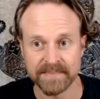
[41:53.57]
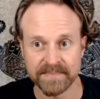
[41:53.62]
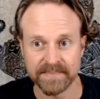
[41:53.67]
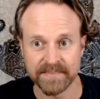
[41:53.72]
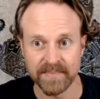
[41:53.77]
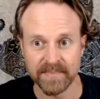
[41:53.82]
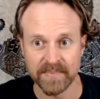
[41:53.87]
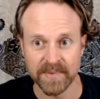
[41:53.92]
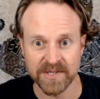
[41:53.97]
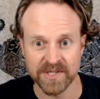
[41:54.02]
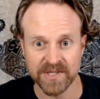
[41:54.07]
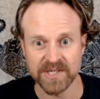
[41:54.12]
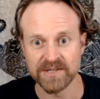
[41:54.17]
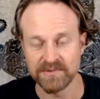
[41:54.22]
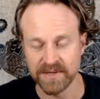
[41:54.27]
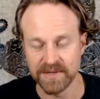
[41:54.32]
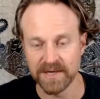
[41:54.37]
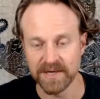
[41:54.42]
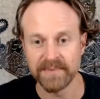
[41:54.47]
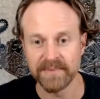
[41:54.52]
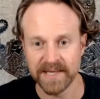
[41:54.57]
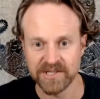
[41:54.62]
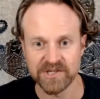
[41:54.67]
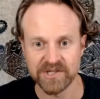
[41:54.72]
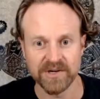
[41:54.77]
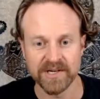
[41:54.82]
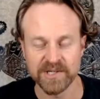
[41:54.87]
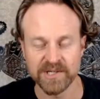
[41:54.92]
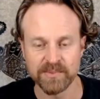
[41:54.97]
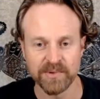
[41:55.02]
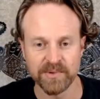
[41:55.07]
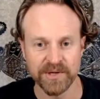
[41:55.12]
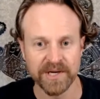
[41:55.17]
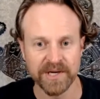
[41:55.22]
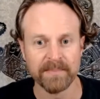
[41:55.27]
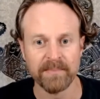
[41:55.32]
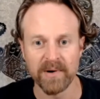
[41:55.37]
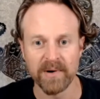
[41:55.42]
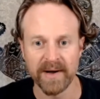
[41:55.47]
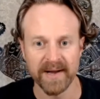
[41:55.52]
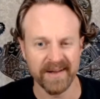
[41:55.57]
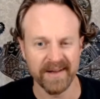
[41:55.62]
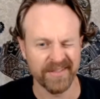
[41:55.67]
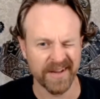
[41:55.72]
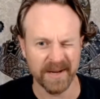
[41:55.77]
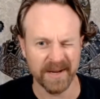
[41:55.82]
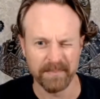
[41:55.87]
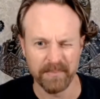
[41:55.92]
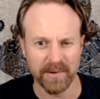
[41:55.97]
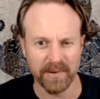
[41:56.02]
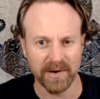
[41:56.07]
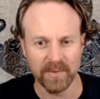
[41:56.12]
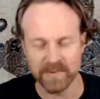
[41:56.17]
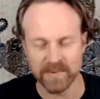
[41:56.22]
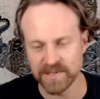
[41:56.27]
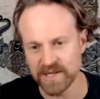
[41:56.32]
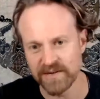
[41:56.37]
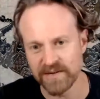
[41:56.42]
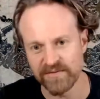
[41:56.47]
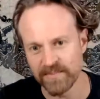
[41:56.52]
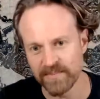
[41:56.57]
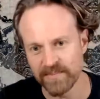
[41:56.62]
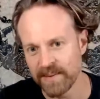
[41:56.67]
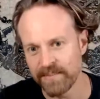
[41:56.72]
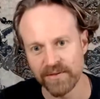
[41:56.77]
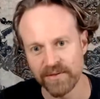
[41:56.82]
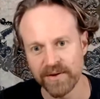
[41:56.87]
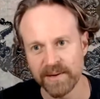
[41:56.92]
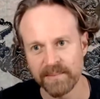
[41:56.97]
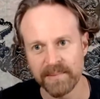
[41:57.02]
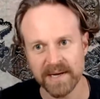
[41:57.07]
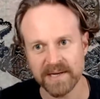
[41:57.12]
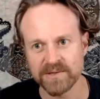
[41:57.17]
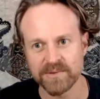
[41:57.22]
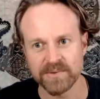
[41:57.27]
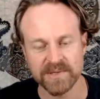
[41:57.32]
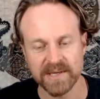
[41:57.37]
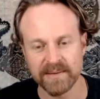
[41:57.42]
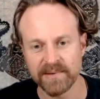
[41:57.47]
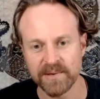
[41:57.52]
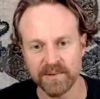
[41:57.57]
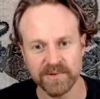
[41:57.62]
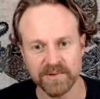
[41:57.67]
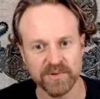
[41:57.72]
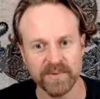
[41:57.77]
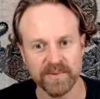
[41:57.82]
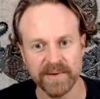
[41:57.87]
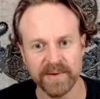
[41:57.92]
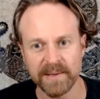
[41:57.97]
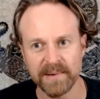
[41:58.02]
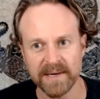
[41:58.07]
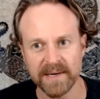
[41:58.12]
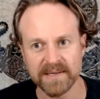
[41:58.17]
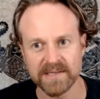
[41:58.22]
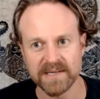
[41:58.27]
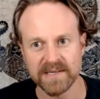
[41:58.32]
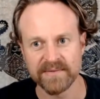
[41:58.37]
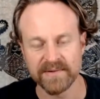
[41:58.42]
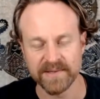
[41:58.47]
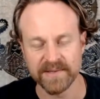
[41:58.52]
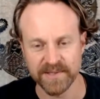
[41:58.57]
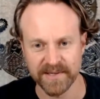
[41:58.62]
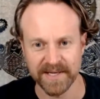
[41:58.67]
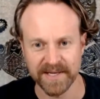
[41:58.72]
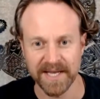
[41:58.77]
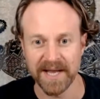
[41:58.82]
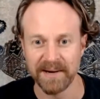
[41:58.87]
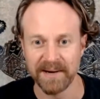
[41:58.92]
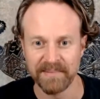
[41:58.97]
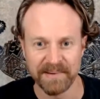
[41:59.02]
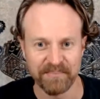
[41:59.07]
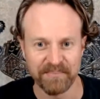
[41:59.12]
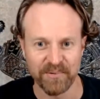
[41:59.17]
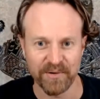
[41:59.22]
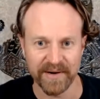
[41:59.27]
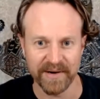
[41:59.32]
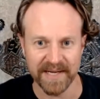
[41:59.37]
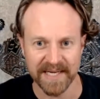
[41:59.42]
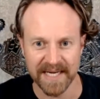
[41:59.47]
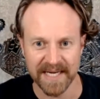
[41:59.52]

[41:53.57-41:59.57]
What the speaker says: which is that's sizable. You can buy, I think, a bottle of whiskey for maybe $30 or something, or $20 even. It's going to be pretty